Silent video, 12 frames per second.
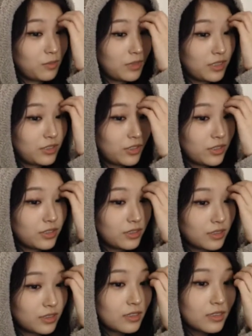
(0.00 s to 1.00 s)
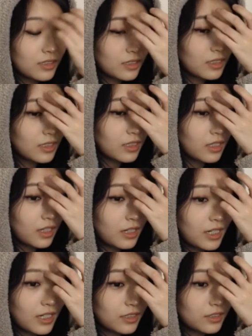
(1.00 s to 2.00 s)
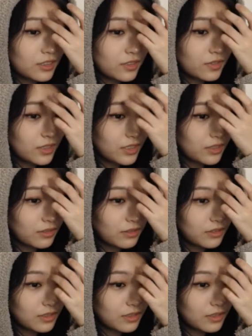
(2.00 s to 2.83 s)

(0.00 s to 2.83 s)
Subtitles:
much. Long Island's for you.